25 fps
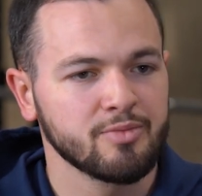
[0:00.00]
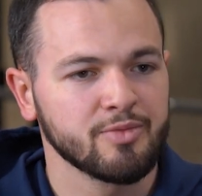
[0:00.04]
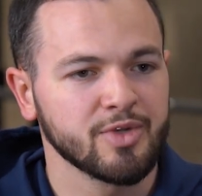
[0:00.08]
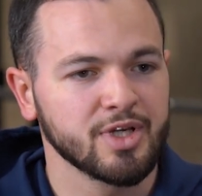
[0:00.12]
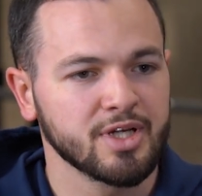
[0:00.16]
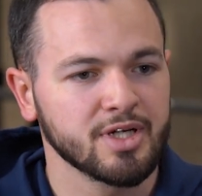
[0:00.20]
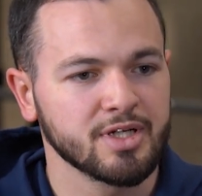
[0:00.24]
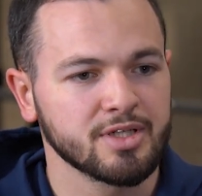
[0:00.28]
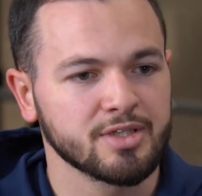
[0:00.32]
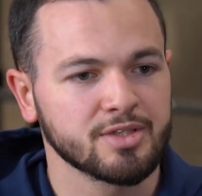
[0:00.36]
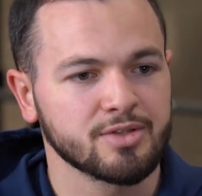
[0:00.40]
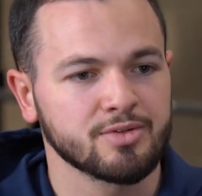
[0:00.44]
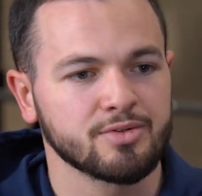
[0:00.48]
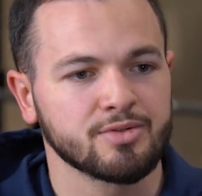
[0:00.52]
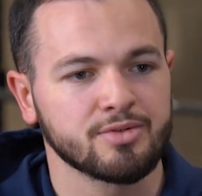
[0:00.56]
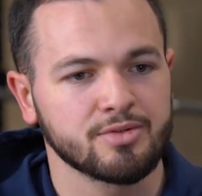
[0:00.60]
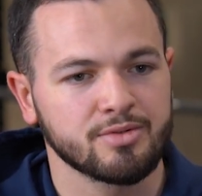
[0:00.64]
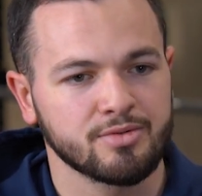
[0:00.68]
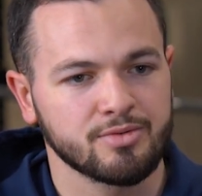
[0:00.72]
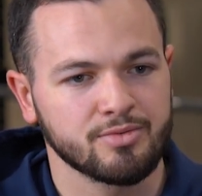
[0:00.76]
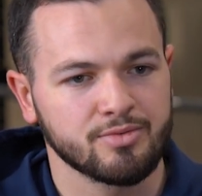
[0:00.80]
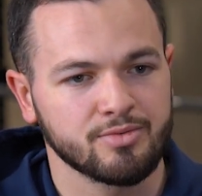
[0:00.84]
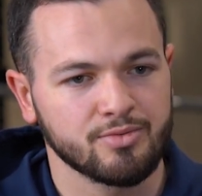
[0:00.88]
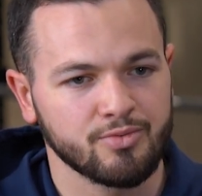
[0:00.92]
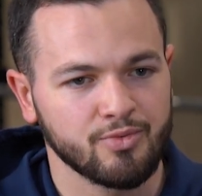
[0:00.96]
because
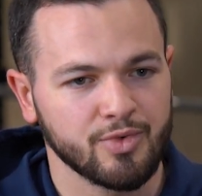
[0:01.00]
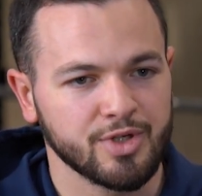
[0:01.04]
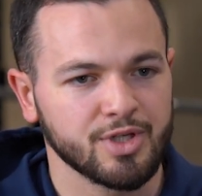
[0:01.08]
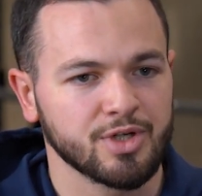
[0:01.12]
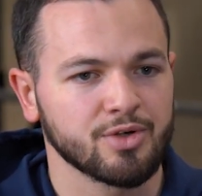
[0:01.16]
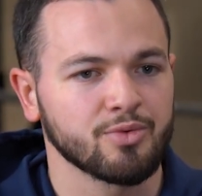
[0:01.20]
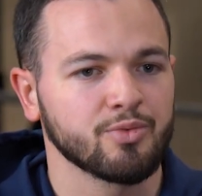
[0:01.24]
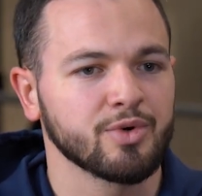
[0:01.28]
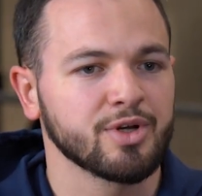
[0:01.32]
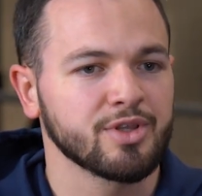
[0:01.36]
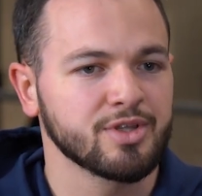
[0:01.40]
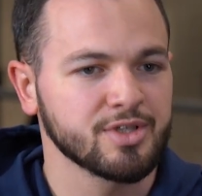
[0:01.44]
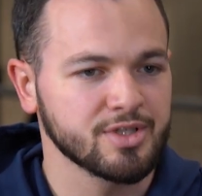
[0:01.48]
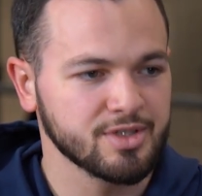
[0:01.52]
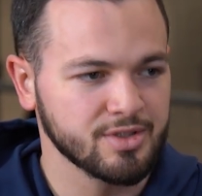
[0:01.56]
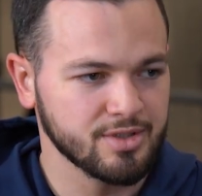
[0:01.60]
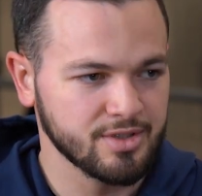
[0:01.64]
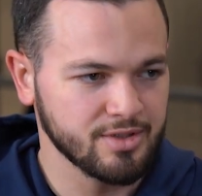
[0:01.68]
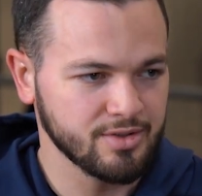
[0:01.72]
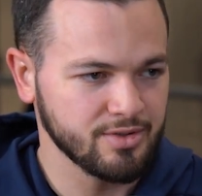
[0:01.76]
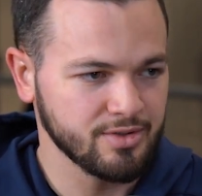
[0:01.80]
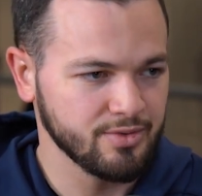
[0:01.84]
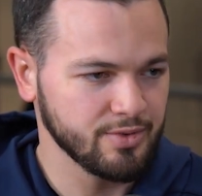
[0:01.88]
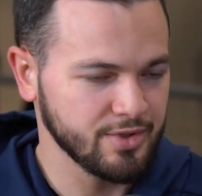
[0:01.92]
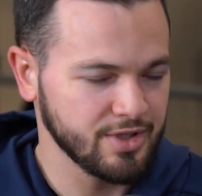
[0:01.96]
when you're
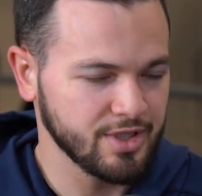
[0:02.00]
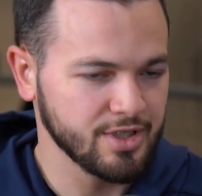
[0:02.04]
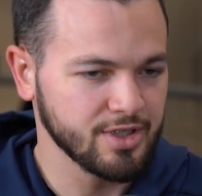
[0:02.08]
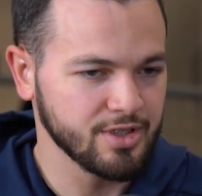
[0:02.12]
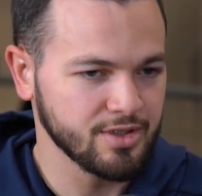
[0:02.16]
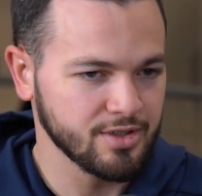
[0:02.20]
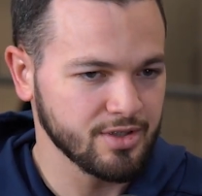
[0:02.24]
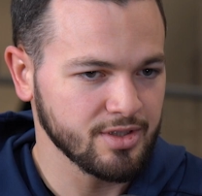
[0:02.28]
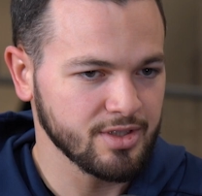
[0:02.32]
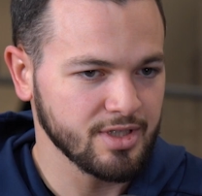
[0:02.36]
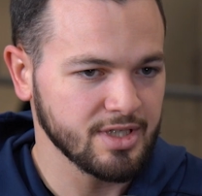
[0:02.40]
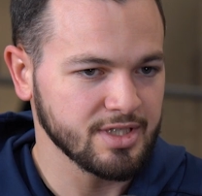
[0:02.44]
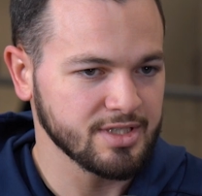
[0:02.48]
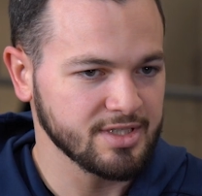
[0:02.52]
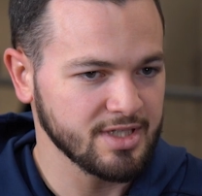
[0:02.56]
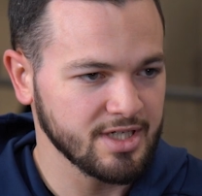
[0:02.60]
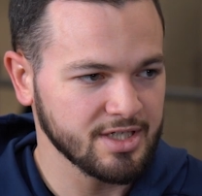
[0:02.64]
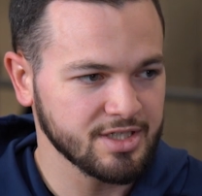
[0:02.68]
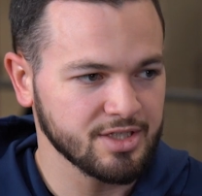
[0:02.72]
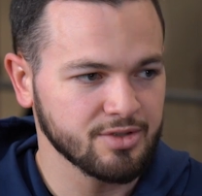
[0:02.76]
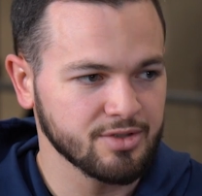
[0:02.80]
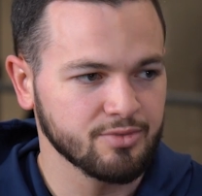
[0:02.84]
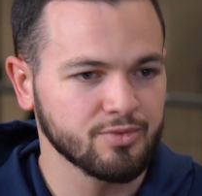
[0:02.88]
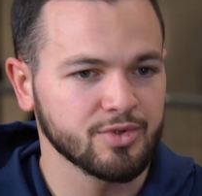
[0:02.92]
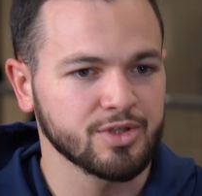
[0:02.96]
within a
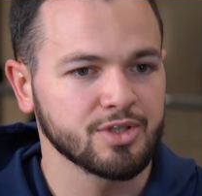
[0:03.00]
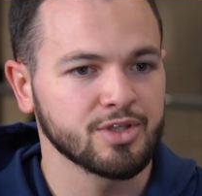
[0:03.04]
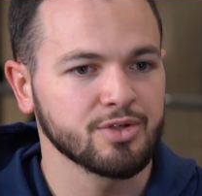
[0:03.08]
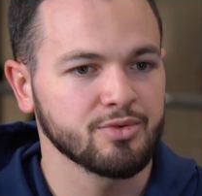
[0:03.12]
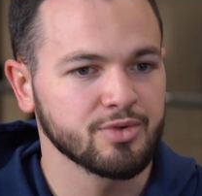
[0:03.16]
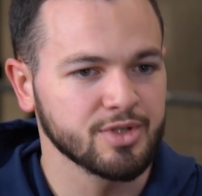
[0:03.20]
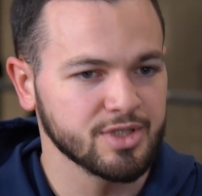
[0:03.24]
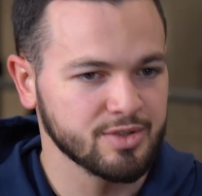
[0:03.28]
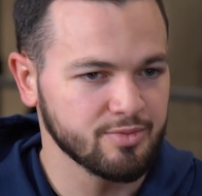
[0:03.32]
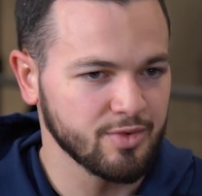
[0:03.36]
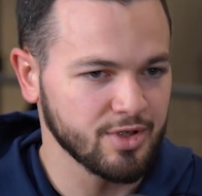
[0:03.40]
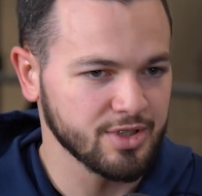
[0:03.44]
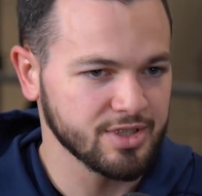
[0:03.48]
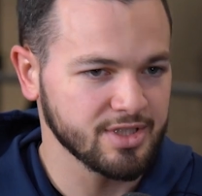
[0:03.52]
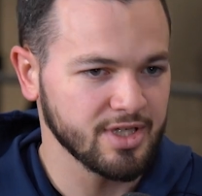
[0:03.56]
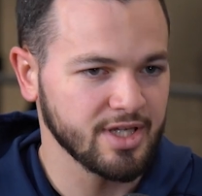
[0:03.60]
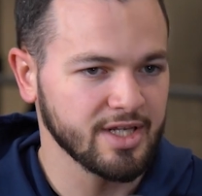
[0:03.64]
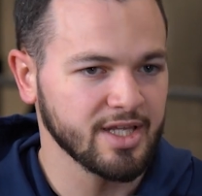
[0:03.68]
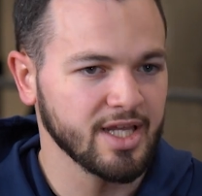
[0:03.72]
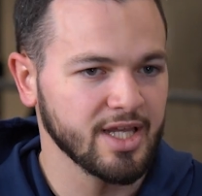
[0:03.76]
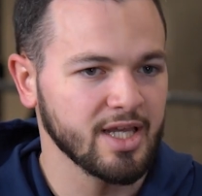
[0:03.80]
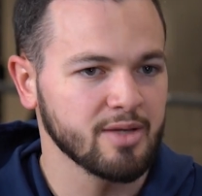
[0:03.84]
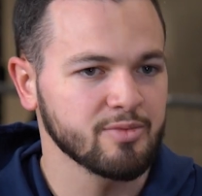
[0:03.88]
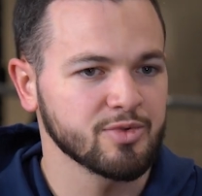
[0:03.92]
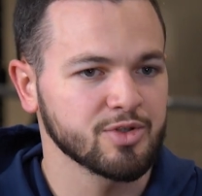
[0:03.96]
session with doing
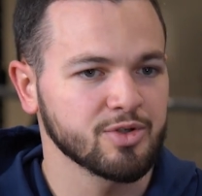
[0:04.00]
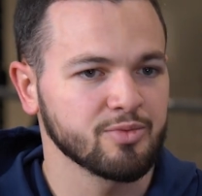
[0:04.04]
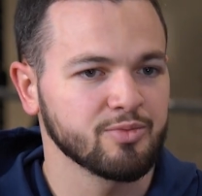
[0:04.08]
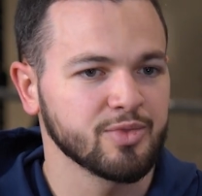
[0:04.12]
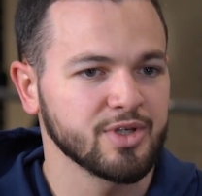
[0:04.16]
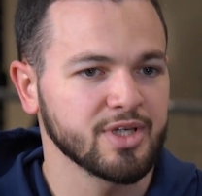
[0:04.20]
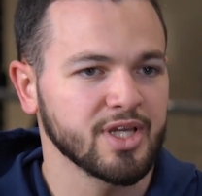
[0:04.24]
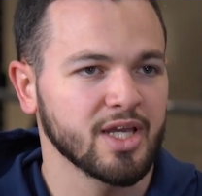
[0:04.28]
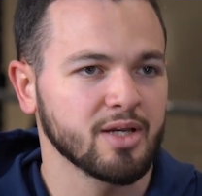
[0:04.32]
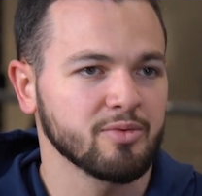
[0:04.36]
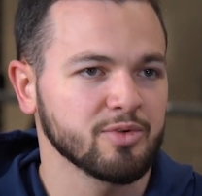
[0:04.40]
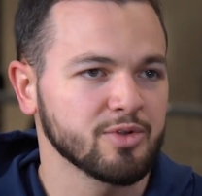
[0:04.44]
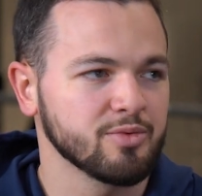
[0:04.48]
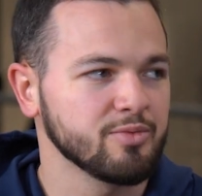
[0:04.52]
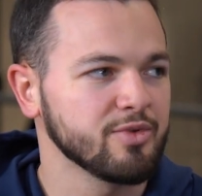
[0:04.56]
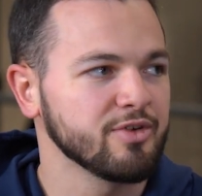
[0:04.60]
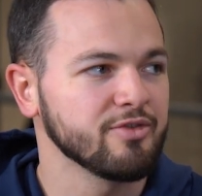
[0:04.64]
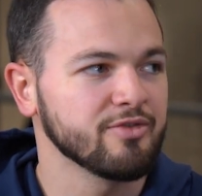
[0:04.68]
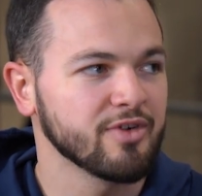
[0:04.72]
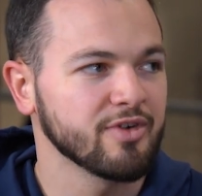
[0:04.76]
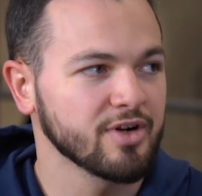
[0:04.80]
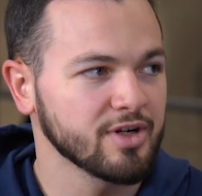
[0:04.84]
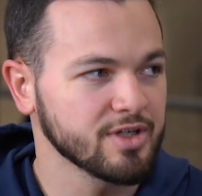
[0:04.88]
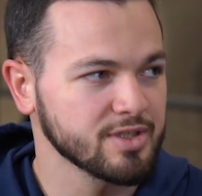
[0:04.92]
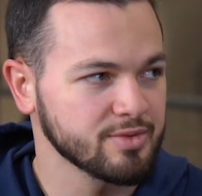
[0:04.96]
small-sided games, you're being able to
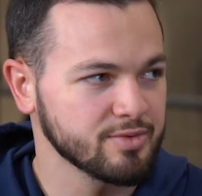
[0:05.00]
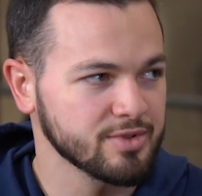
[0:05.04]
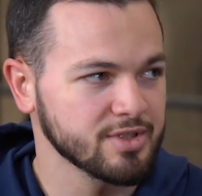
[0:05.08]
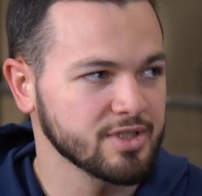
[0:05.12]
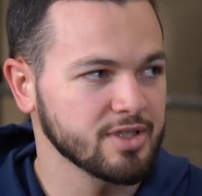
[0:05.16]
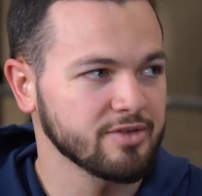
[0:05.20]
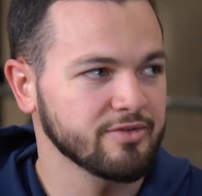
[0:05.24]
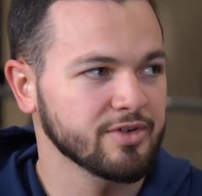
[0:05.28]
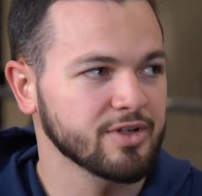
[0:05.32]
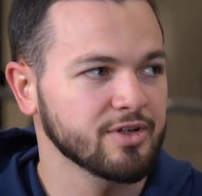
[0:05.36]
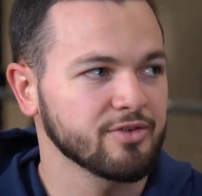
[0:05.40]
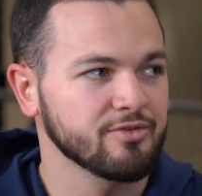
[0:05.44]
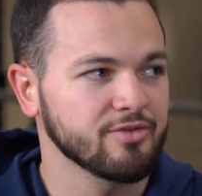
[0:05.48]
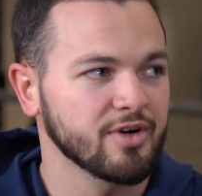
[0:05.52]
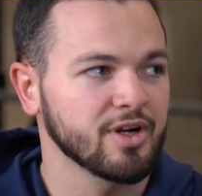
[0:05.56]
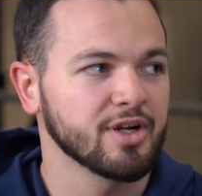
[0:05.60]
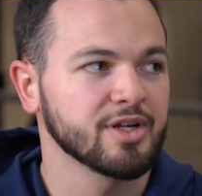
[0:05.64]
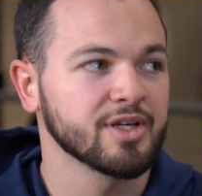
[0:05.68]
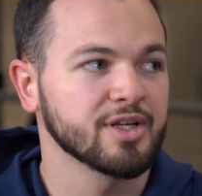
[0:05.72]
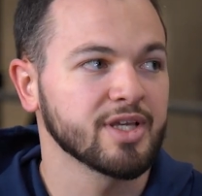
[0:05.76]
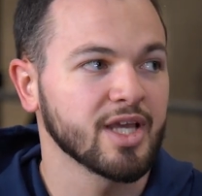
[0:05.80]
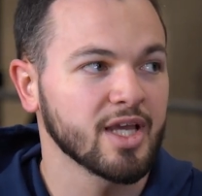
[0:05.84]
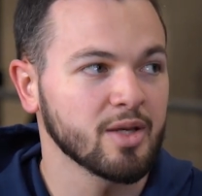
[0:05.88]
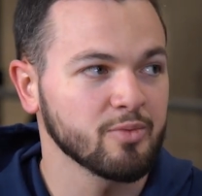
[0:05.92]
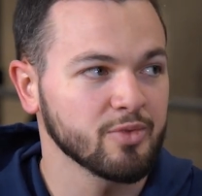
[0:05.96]
be very specific. You're
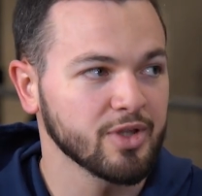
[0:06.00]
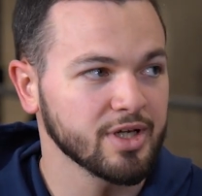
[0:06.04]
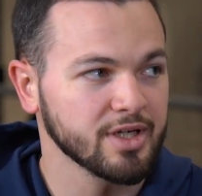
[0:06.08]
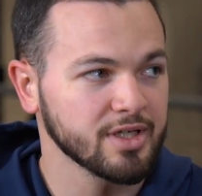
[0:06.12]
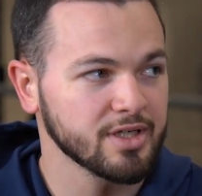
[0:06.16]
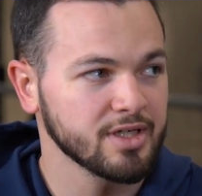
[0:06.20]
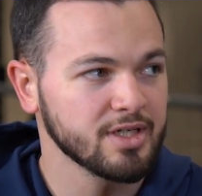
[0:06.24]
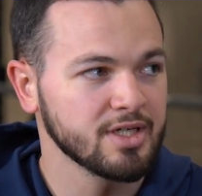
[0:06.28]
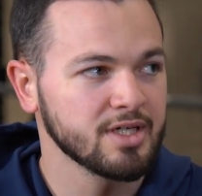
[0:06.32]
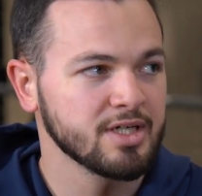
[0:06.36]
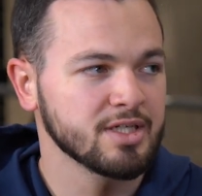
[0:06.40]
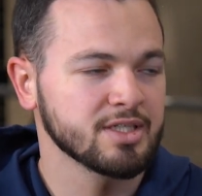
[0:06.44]
very game-like.